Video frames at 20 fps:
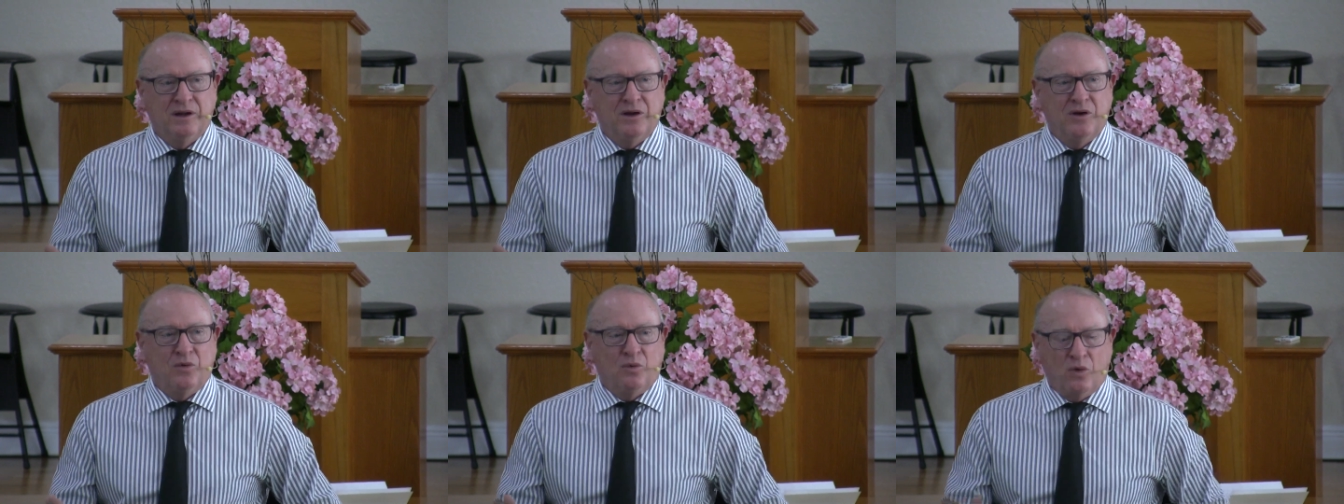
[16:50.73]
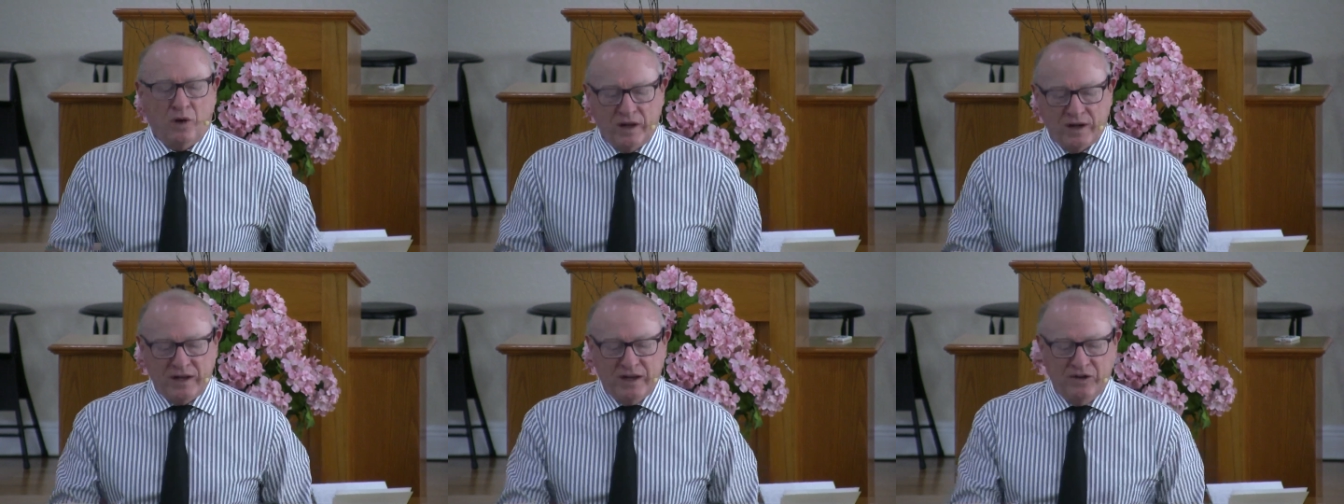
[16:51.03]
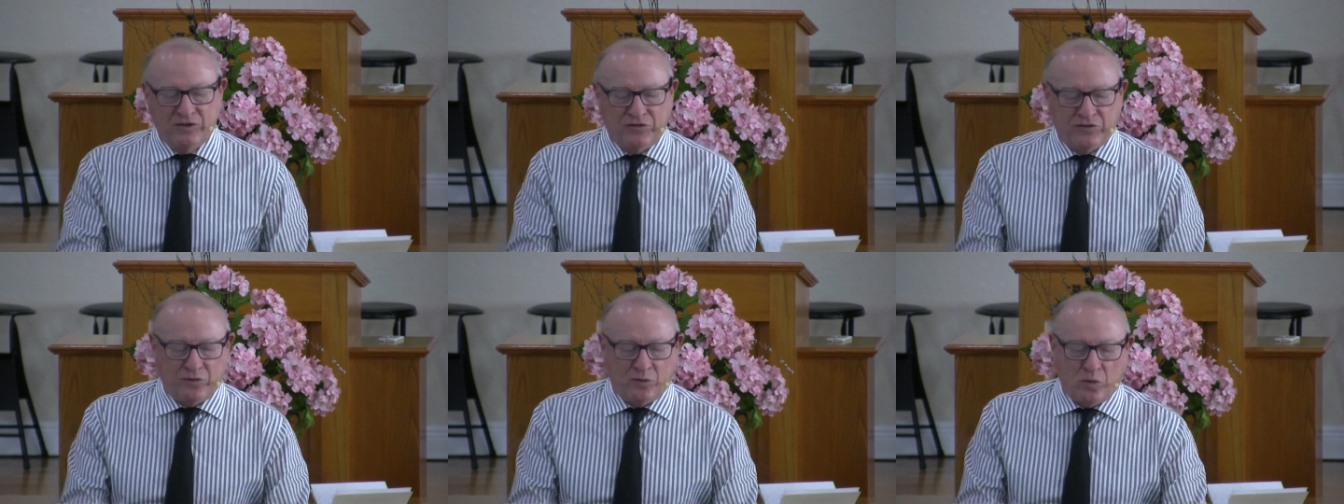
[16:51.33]
What
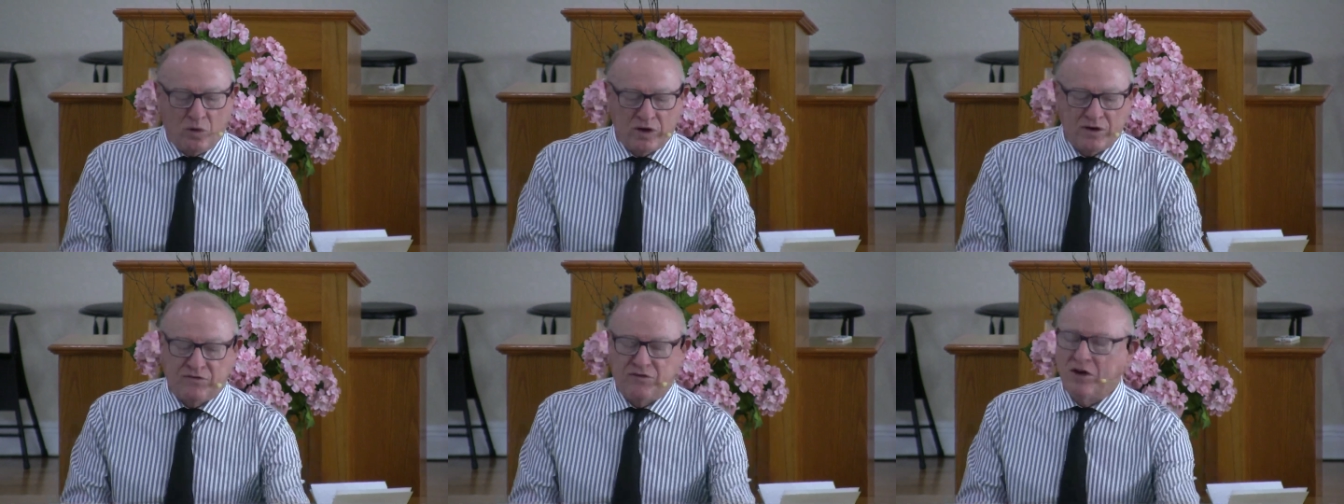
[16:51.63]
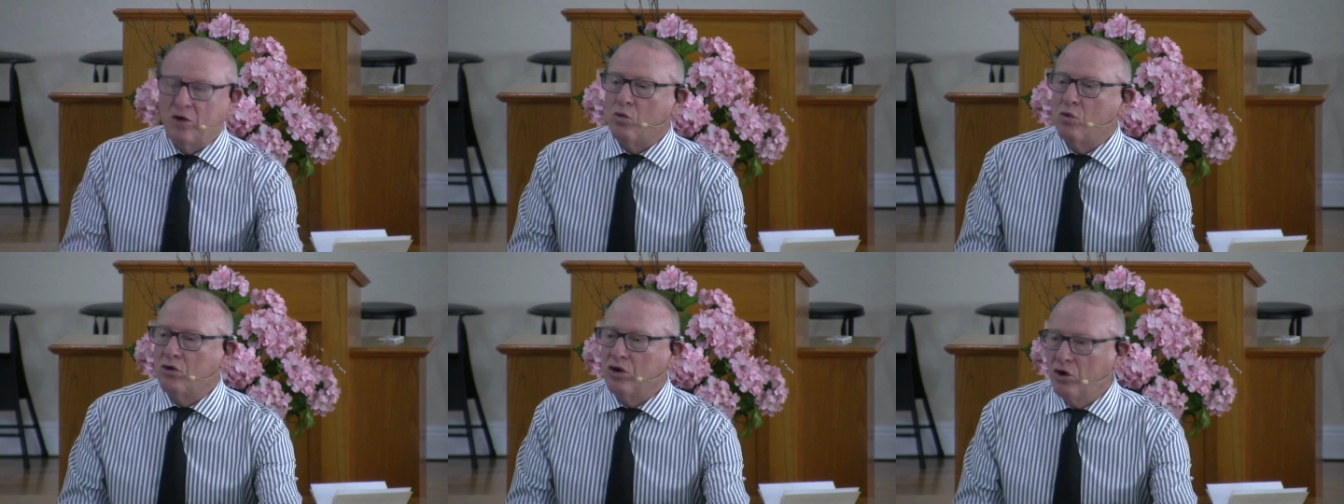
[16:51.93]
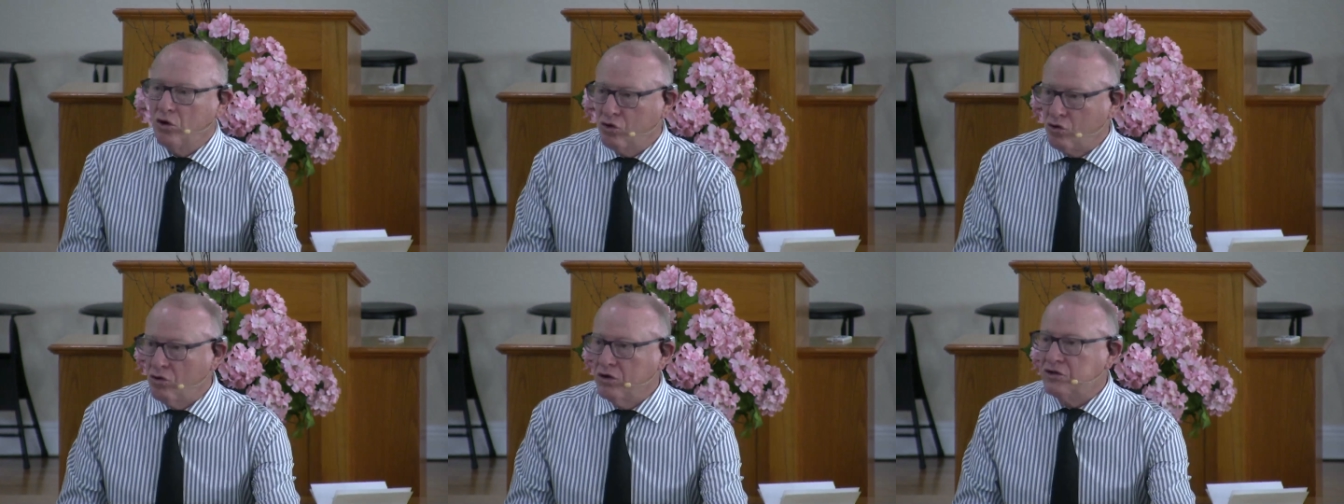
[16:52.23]
if, what if there were
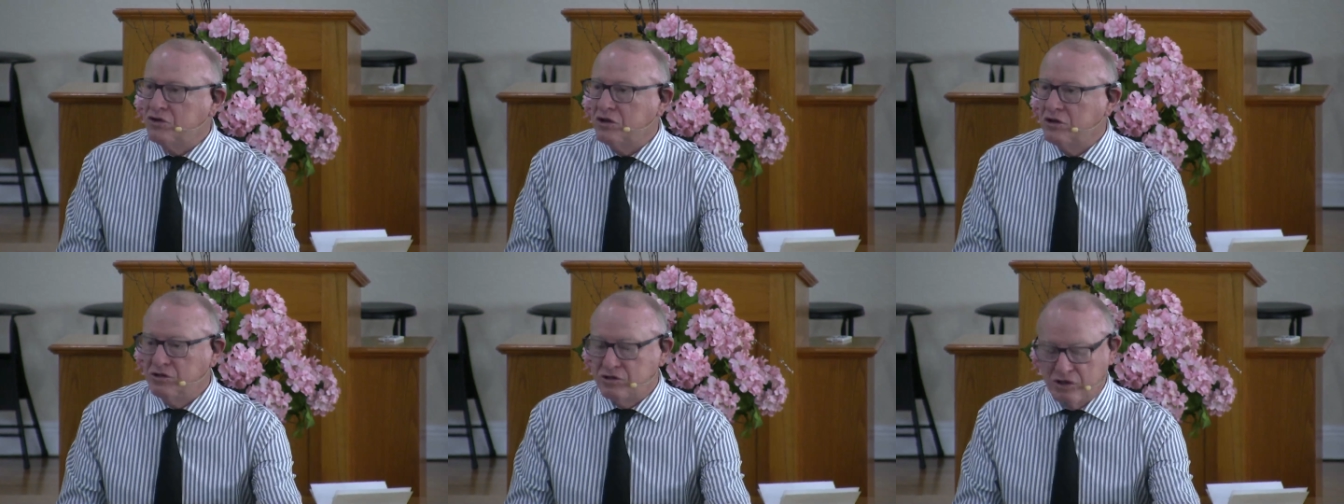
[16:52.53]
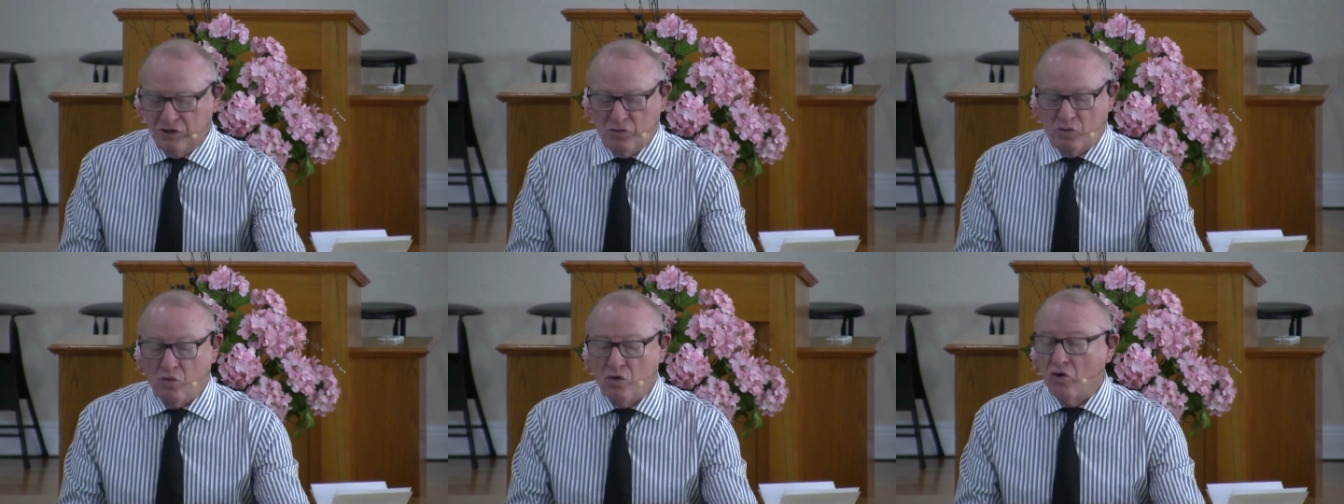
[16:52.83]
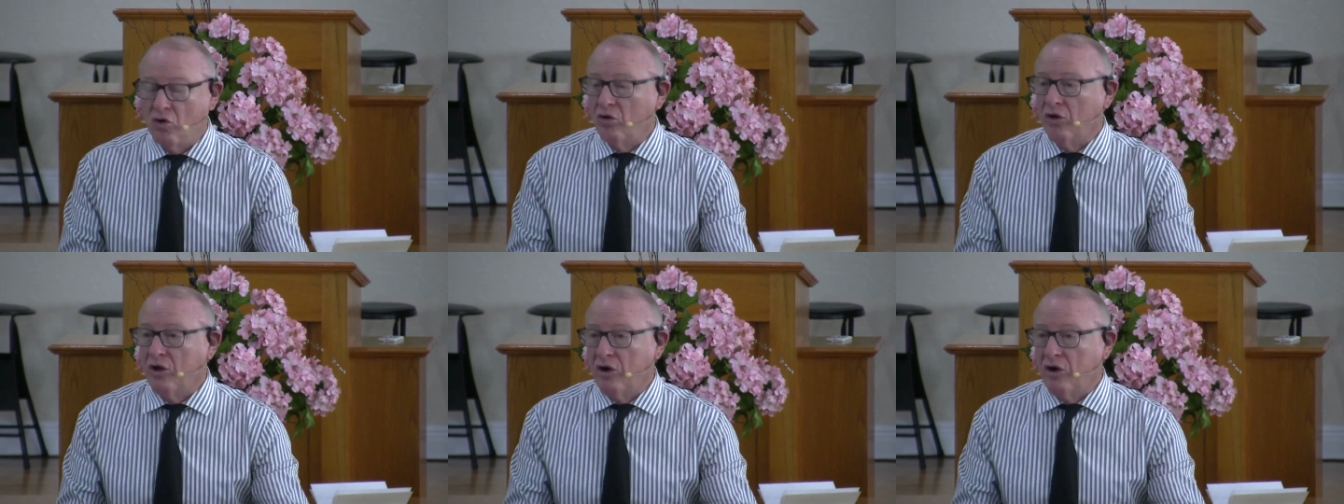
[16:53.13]
no Christians in the world